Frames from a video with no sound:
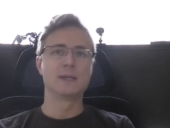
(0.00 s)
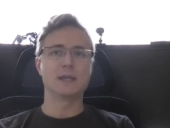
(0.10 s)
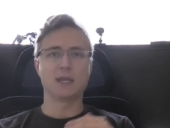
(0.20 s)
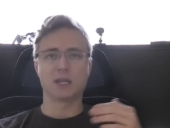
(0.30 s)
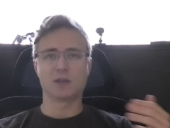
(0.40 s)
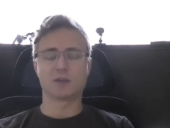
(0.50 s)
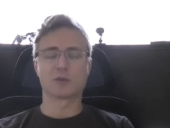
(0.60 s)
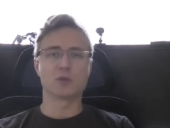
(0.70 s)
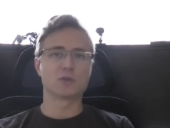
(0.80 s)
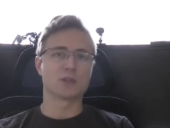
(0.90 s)
It can
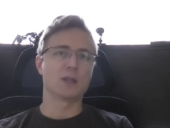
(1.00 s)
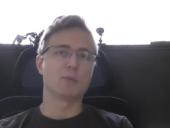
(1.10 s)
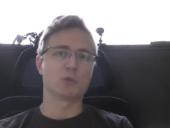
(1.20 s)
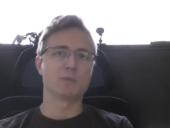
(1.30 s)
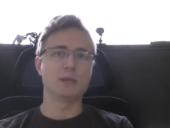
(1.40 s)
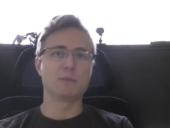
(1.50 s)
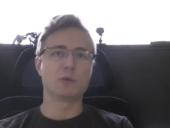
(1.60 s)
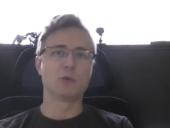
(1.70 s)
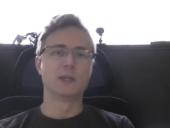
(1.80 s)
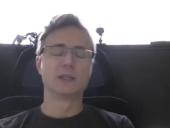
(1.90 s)
introduce a lot more
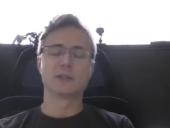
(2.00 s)
people